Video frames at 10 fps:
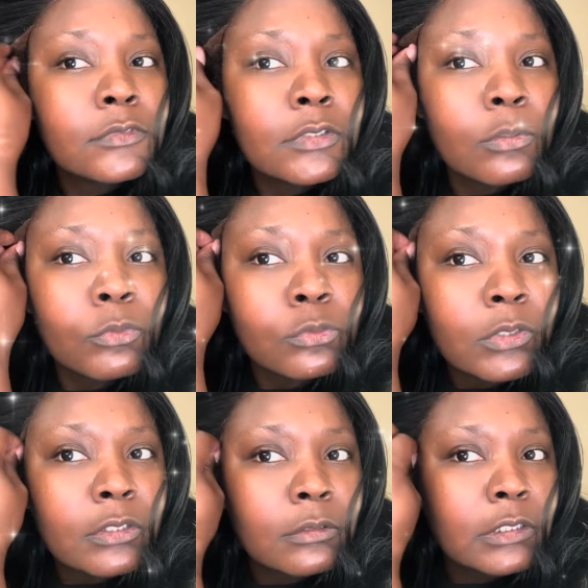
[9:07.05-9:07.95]
Almost
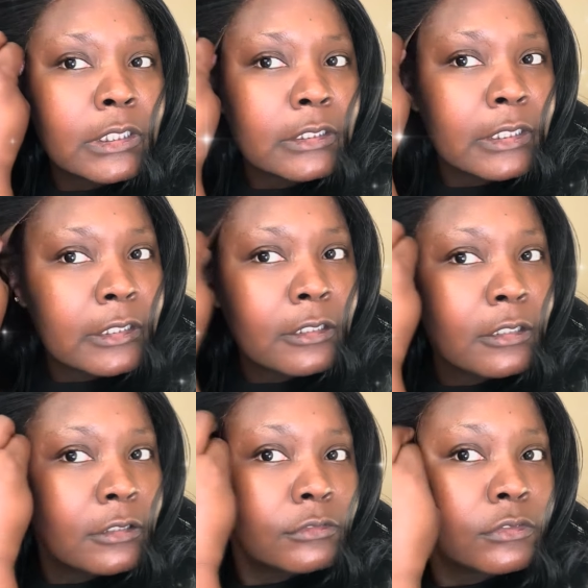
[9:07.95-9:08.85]
want to cut that
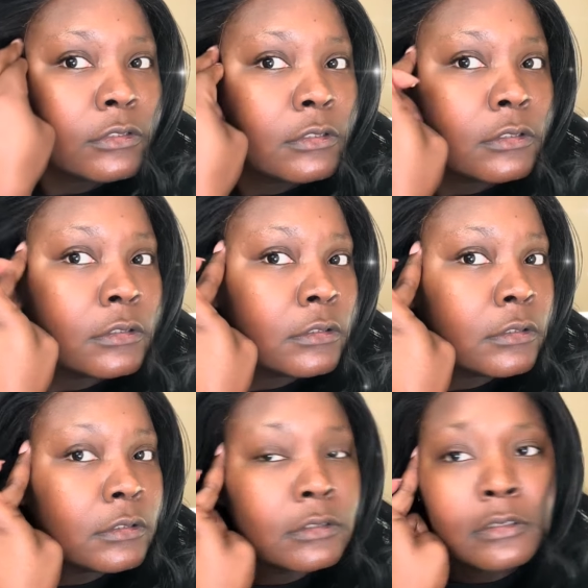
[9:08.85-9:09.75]
off.
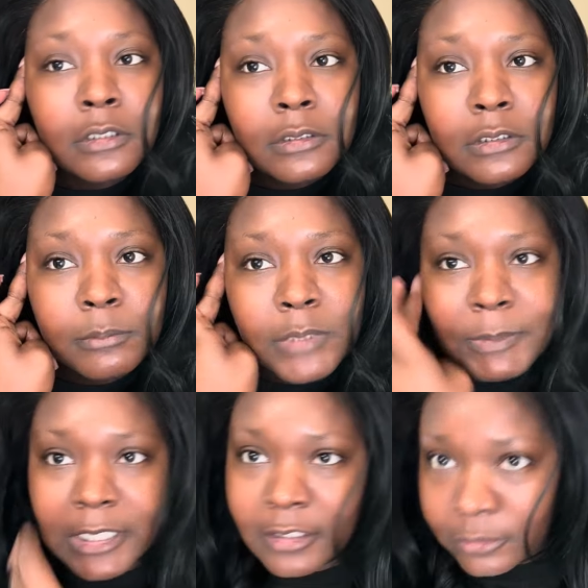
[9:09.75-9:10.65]
Maybe
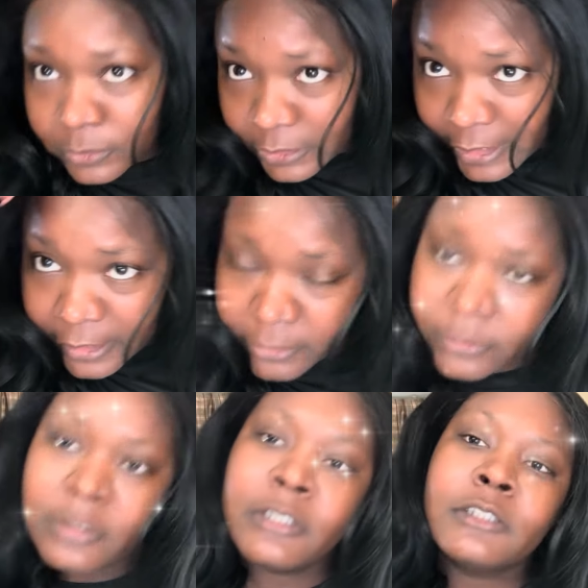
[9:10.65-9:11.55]
I can glue it down
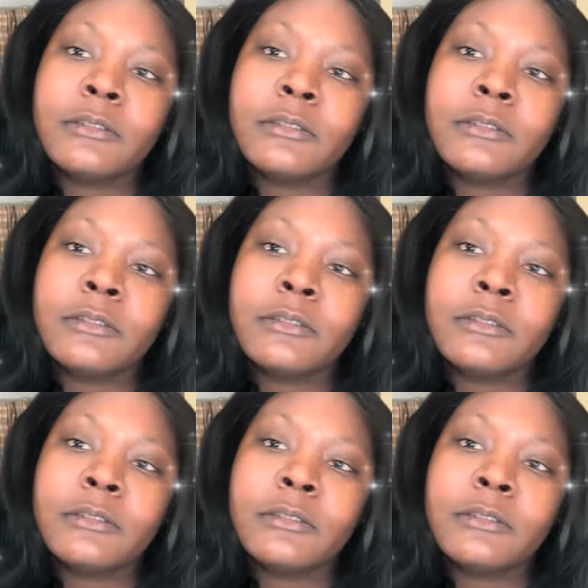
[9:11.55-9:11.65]
or